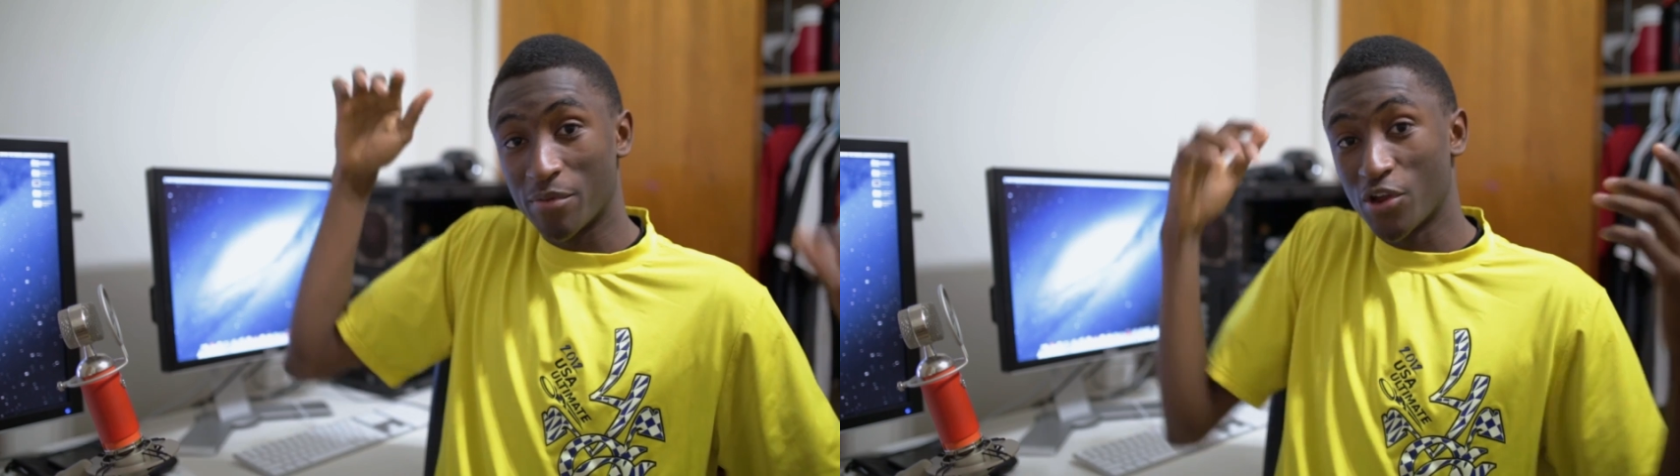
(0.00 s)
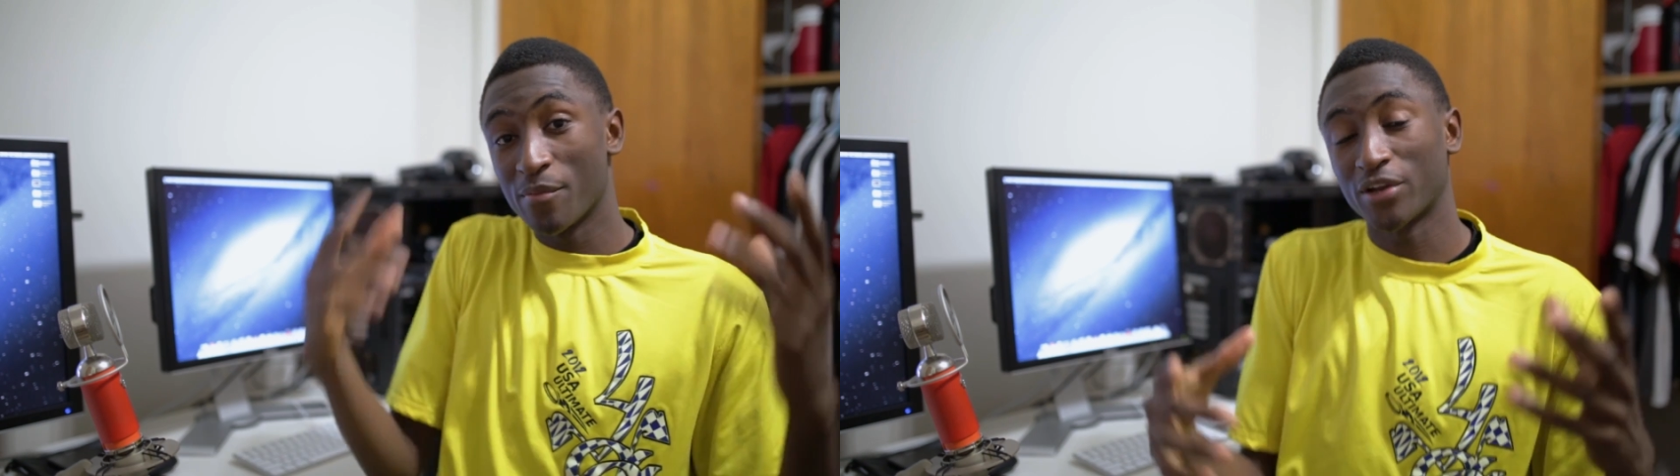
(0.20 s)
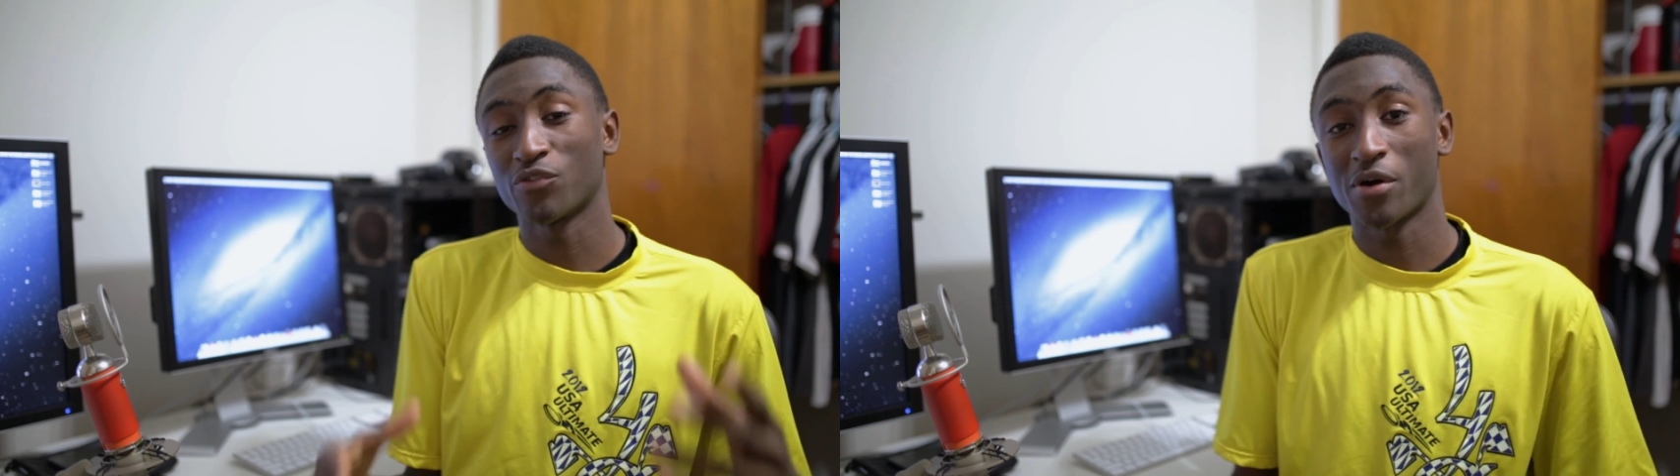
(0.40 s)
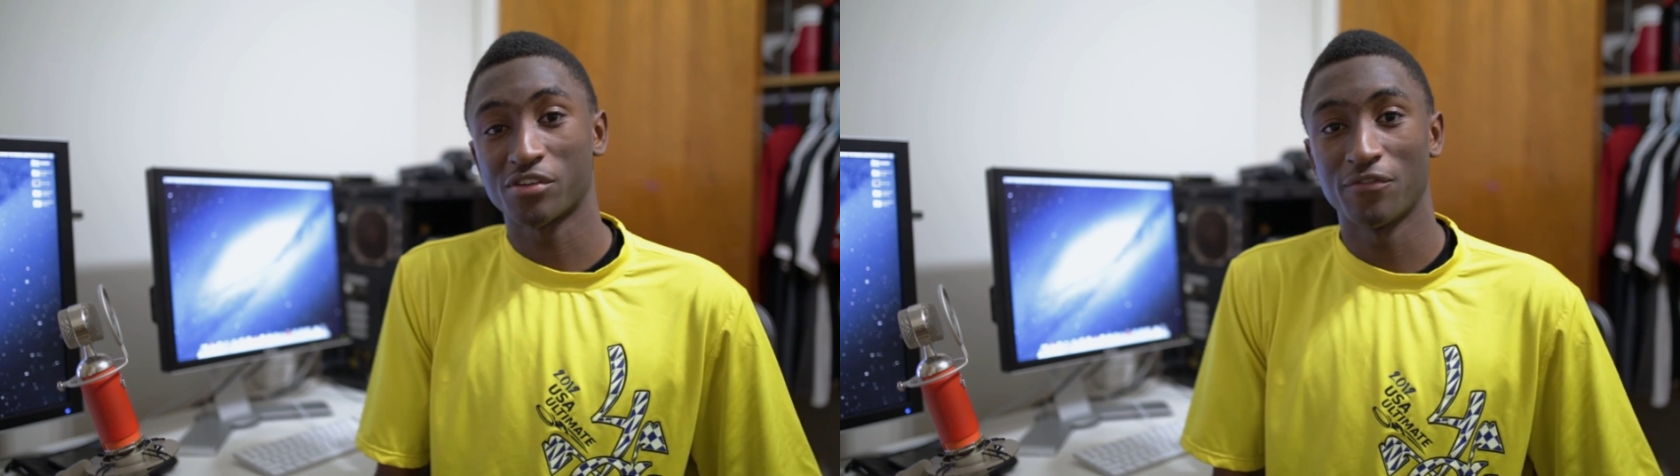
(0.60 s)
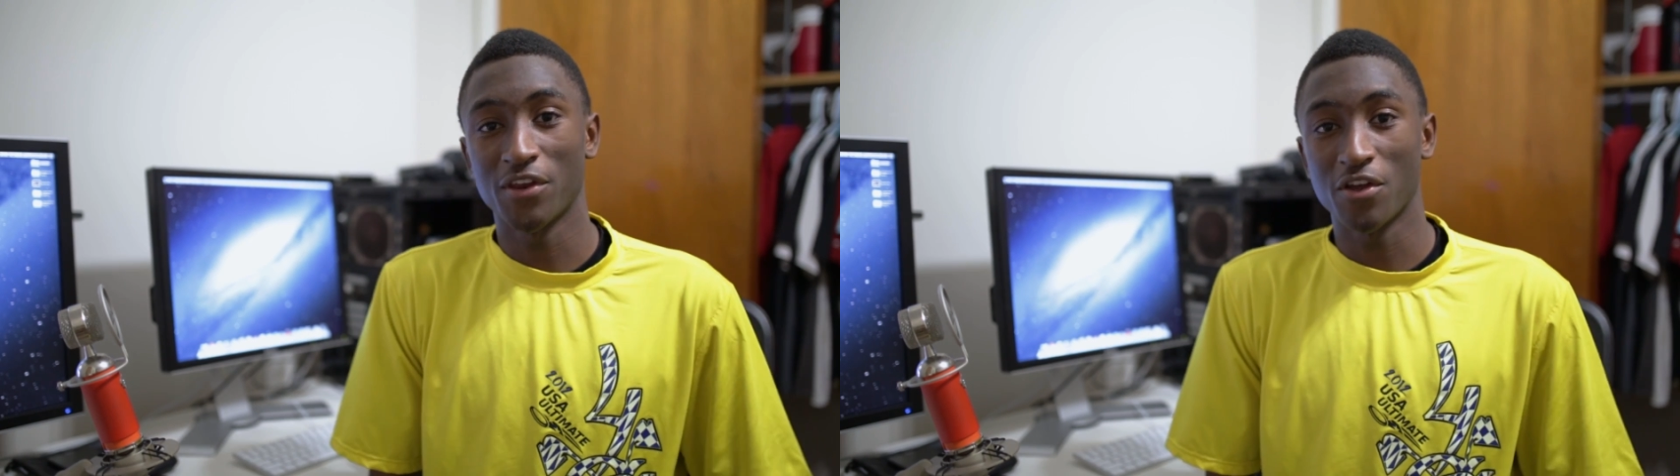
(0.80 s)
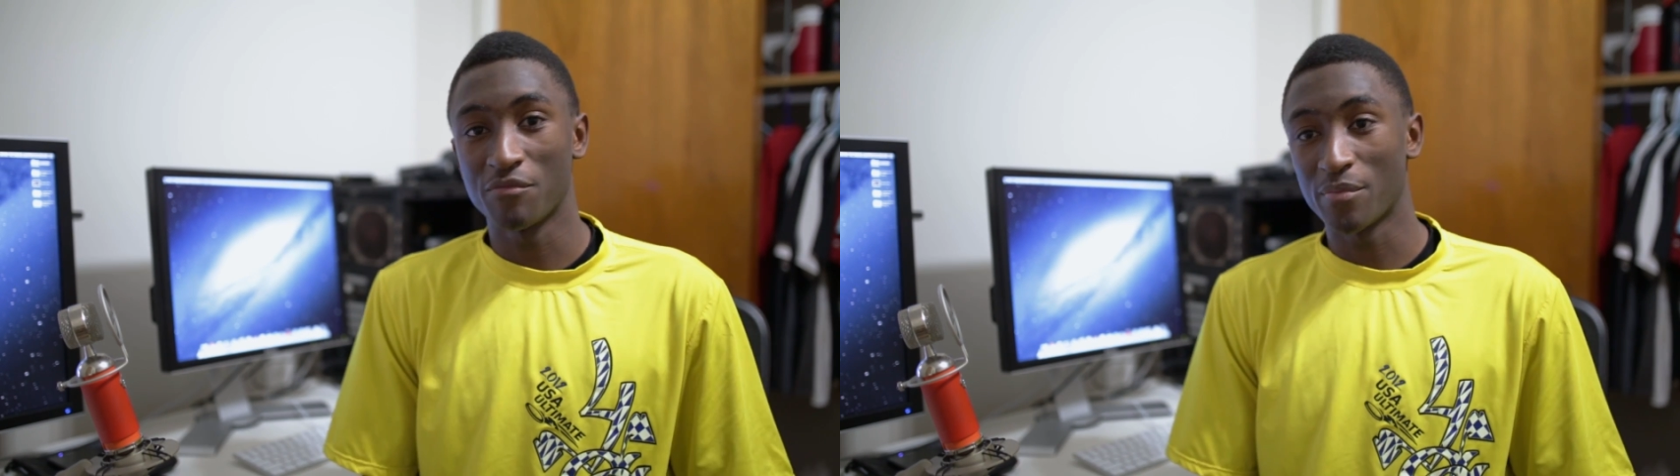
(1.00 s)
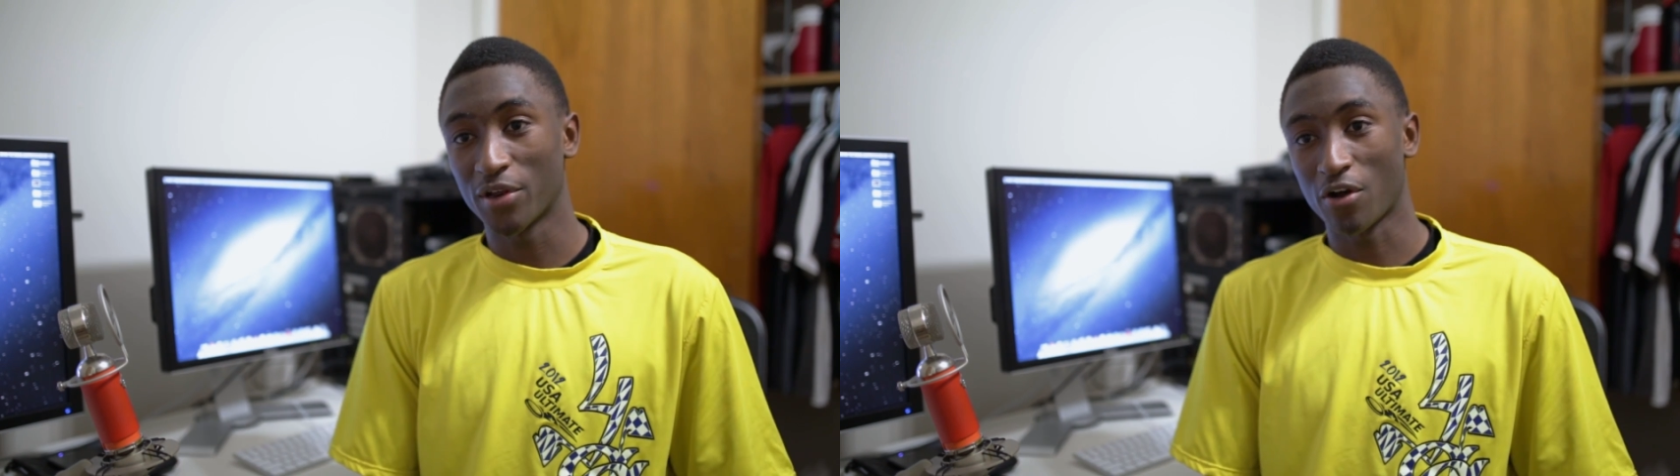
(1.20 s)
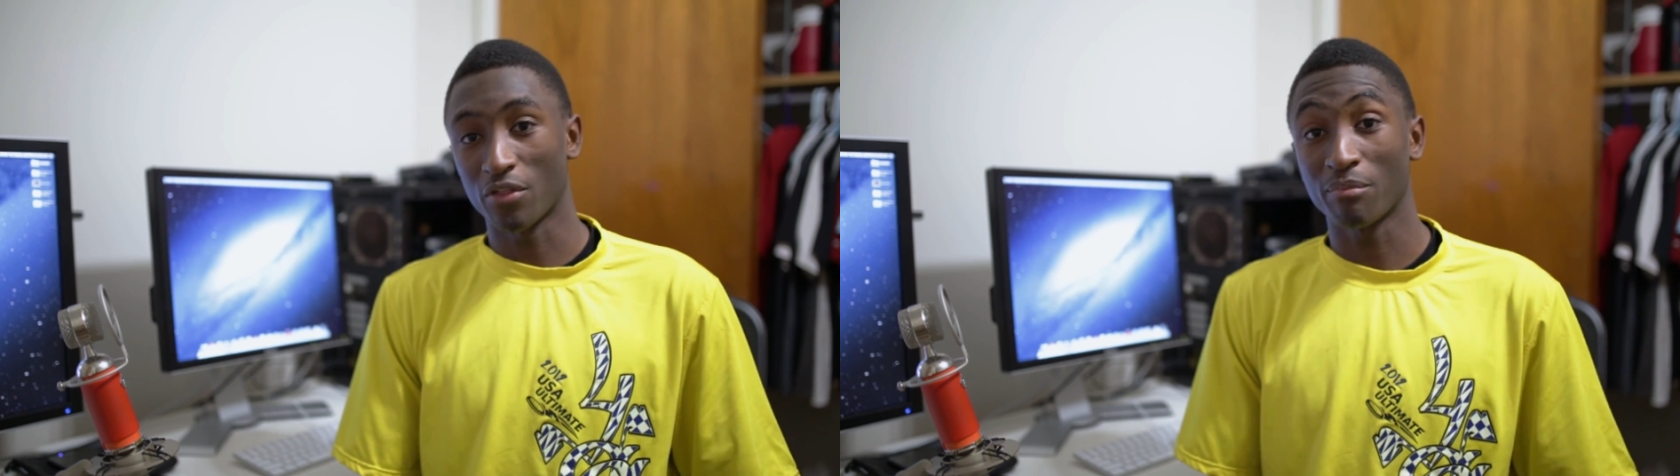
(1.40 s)
but you're about to watch the video of me
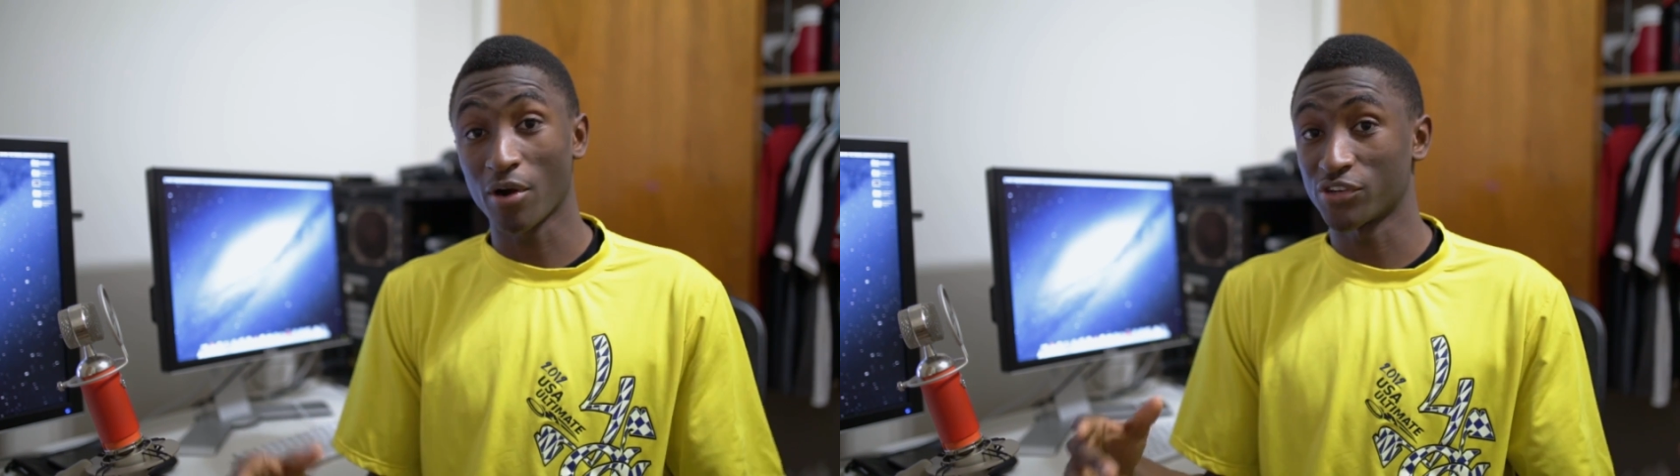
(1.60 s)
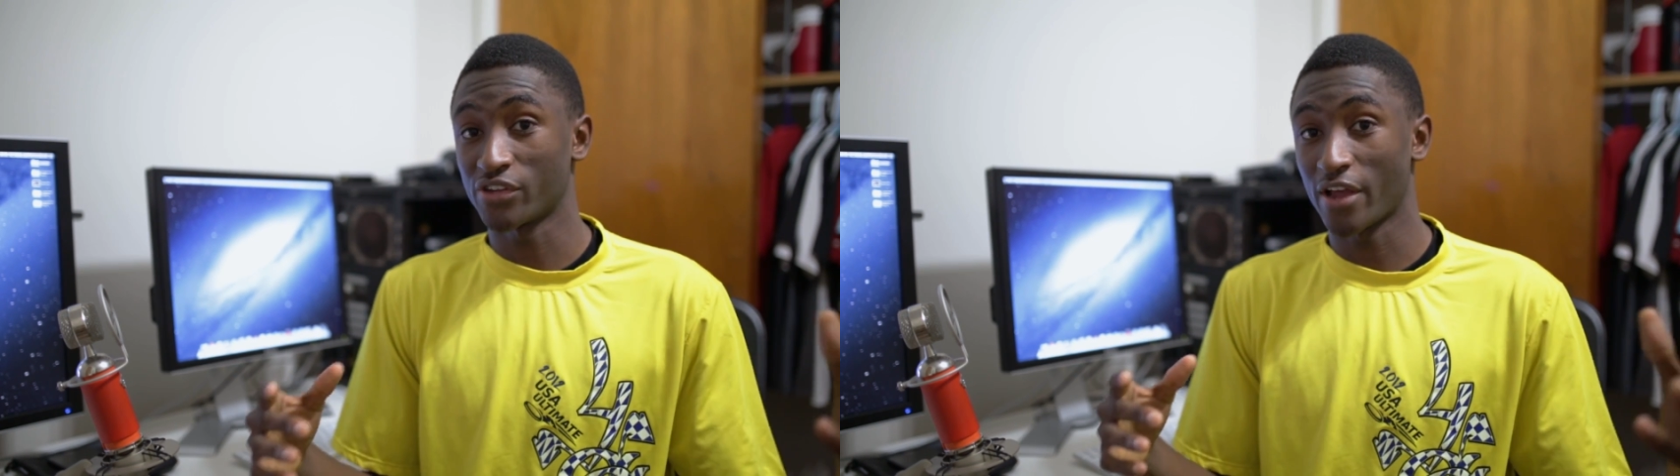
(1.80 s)
putting all the parts